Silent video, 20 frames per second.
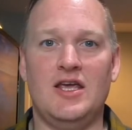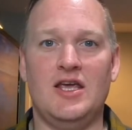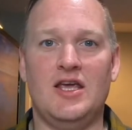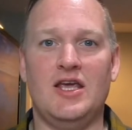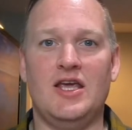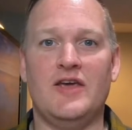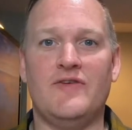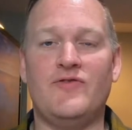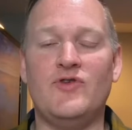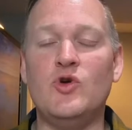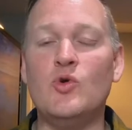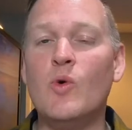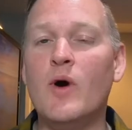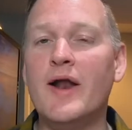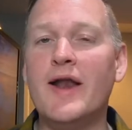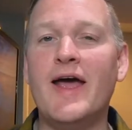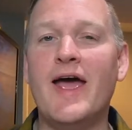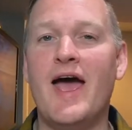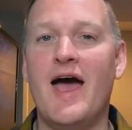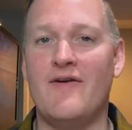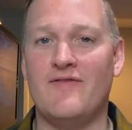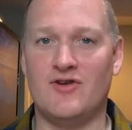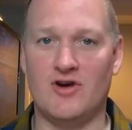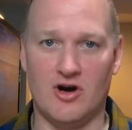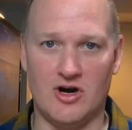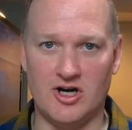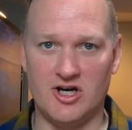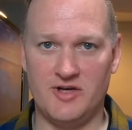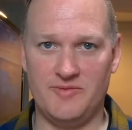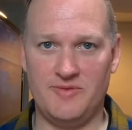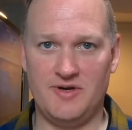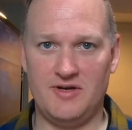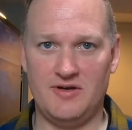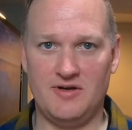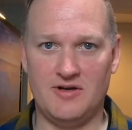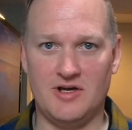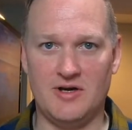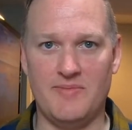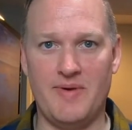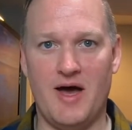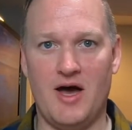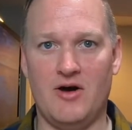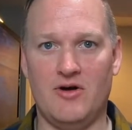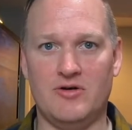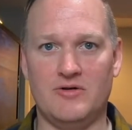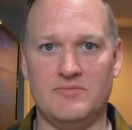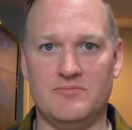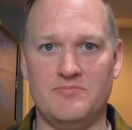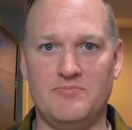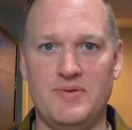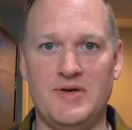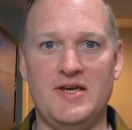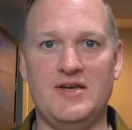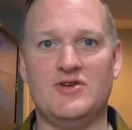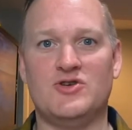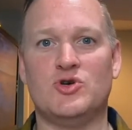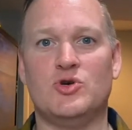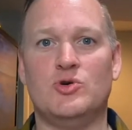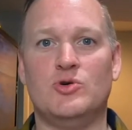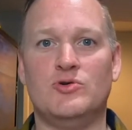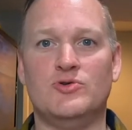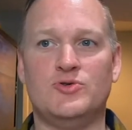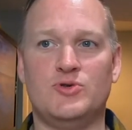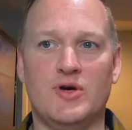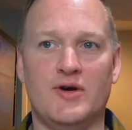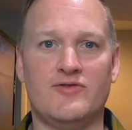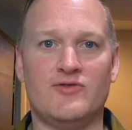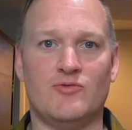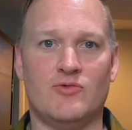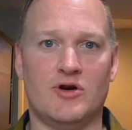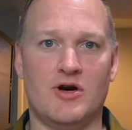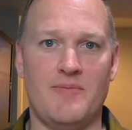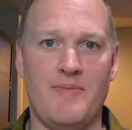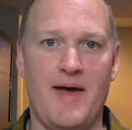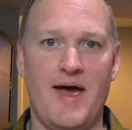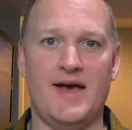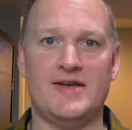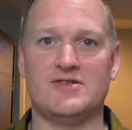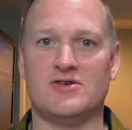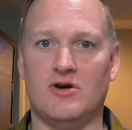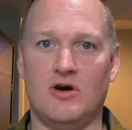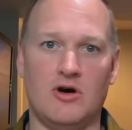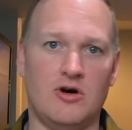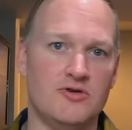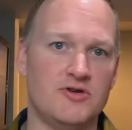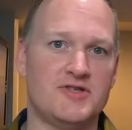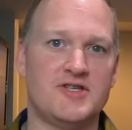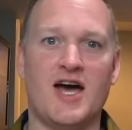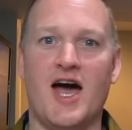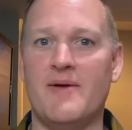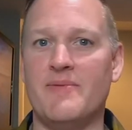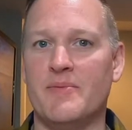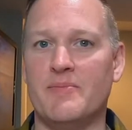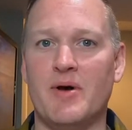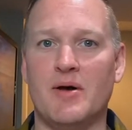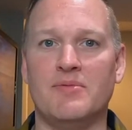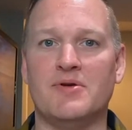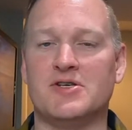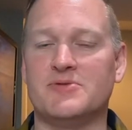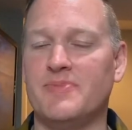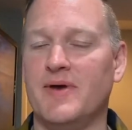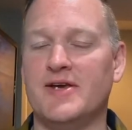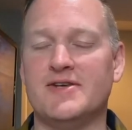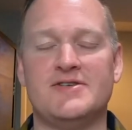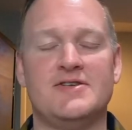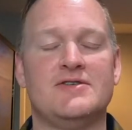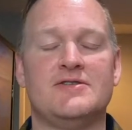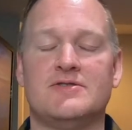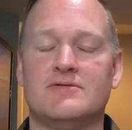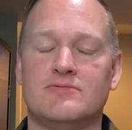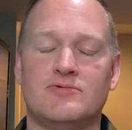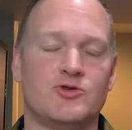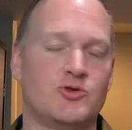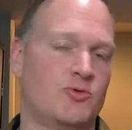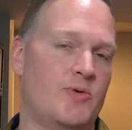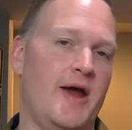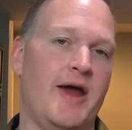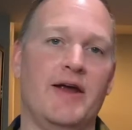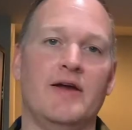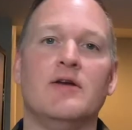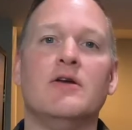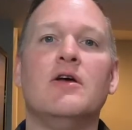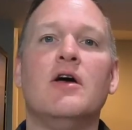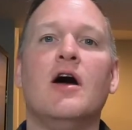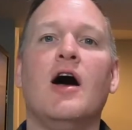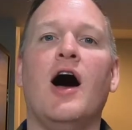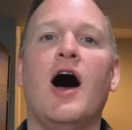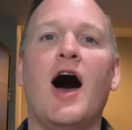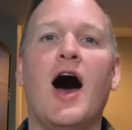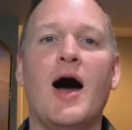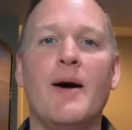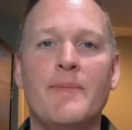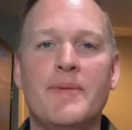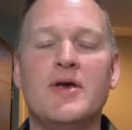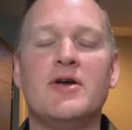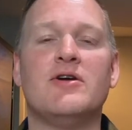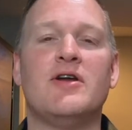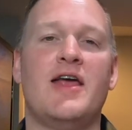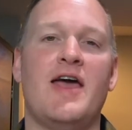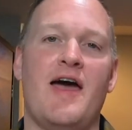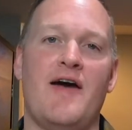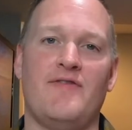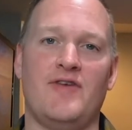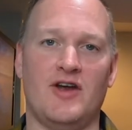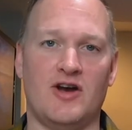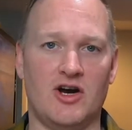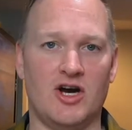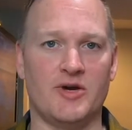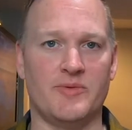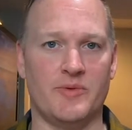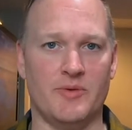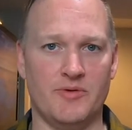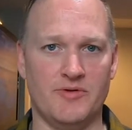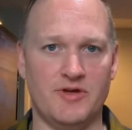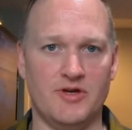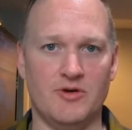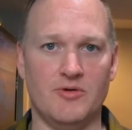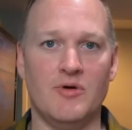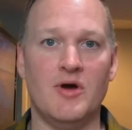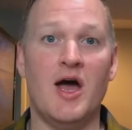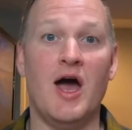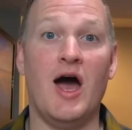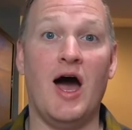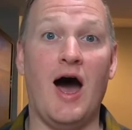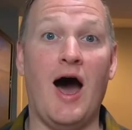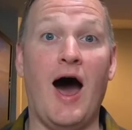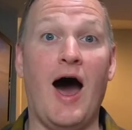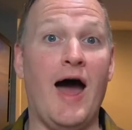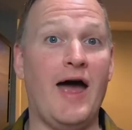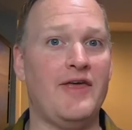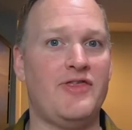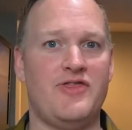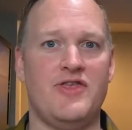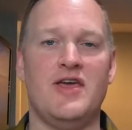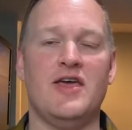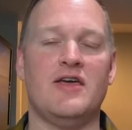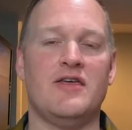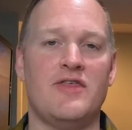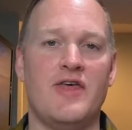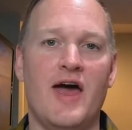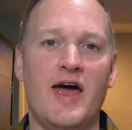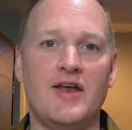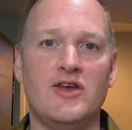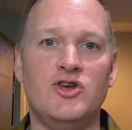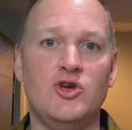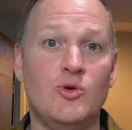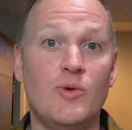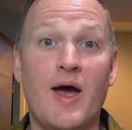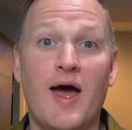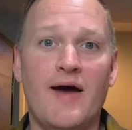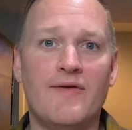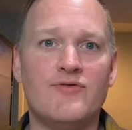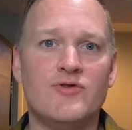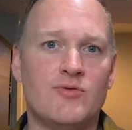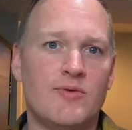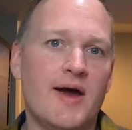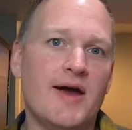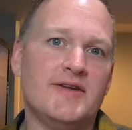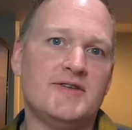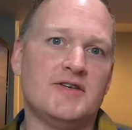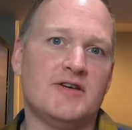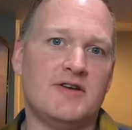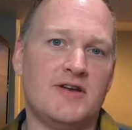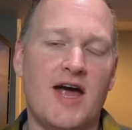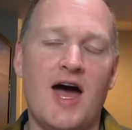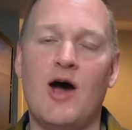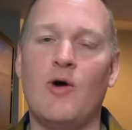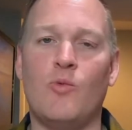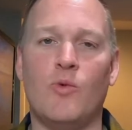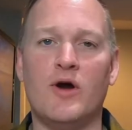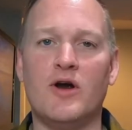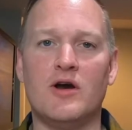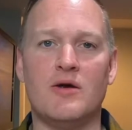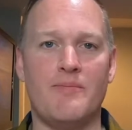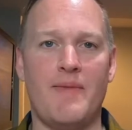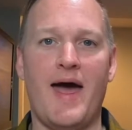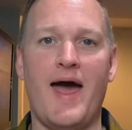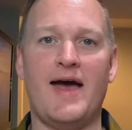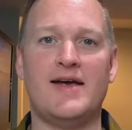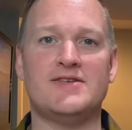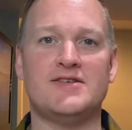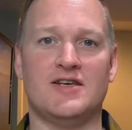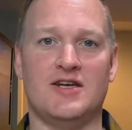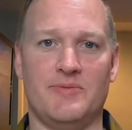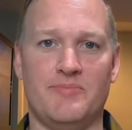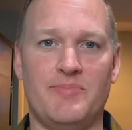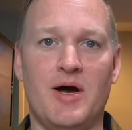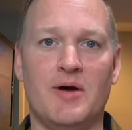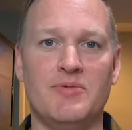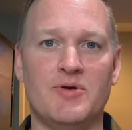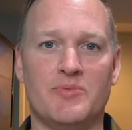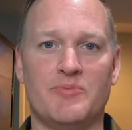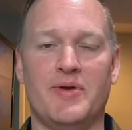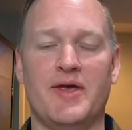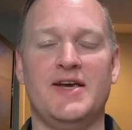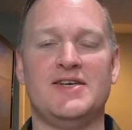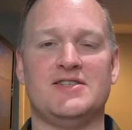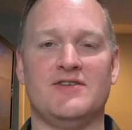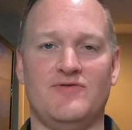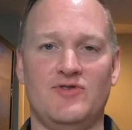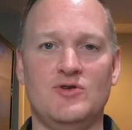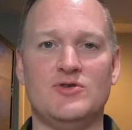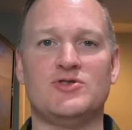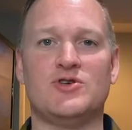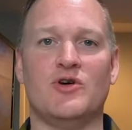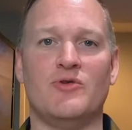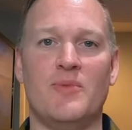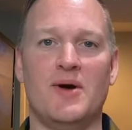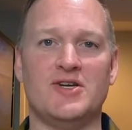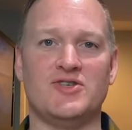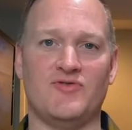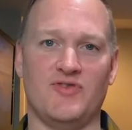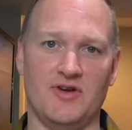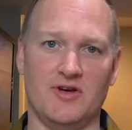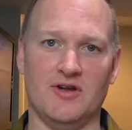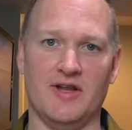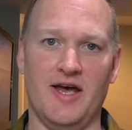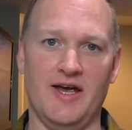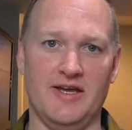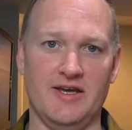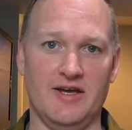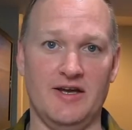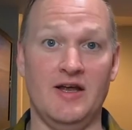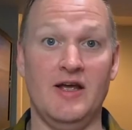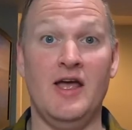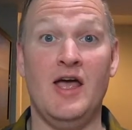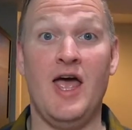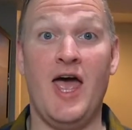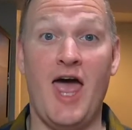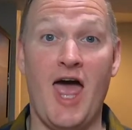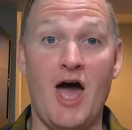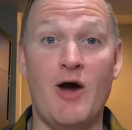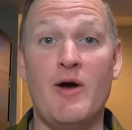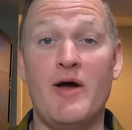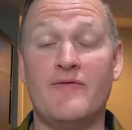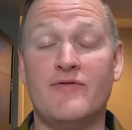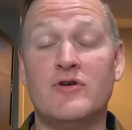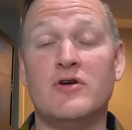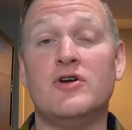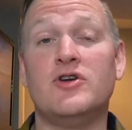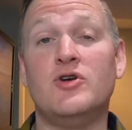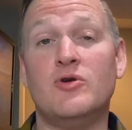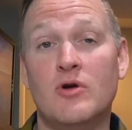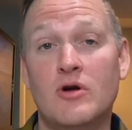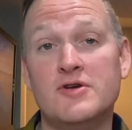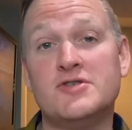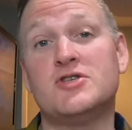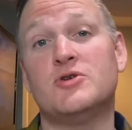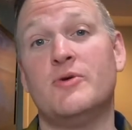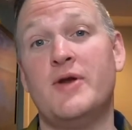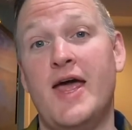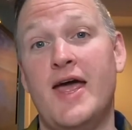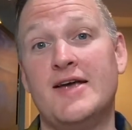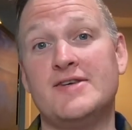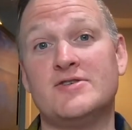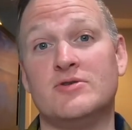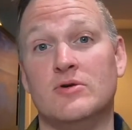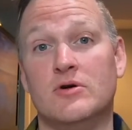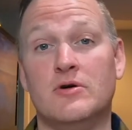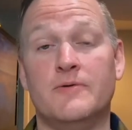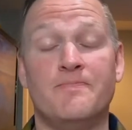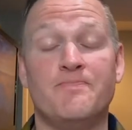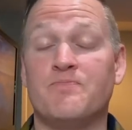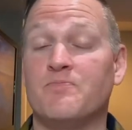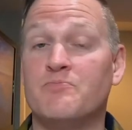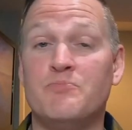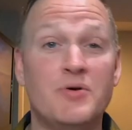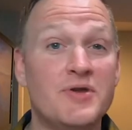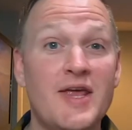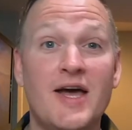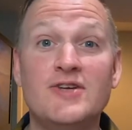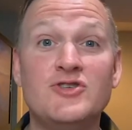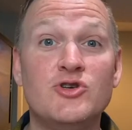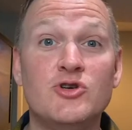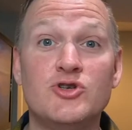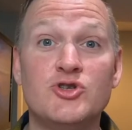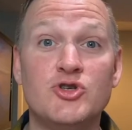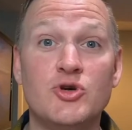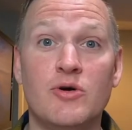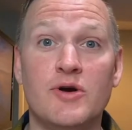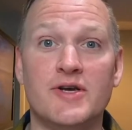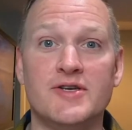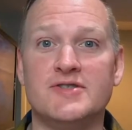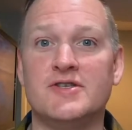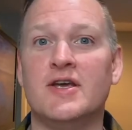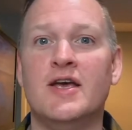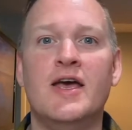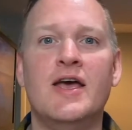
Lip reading: If you want to have an argument about being told you have to wear a mask all the time in public spaces, great. I'm here to have that argument with you. I think that you have the right to not wear a mask in a public place if you so much feel like it. However, you're also an asshole. But that's your choice.